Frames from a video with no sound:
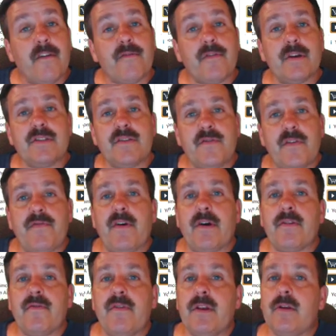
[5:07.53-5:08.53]
Friends, if you
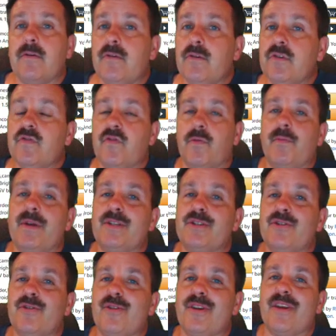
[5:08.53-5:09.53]
found the video useful, make
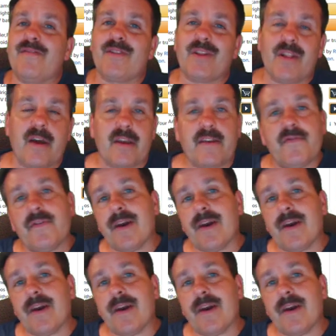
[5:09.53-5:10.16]
sure you give it a like.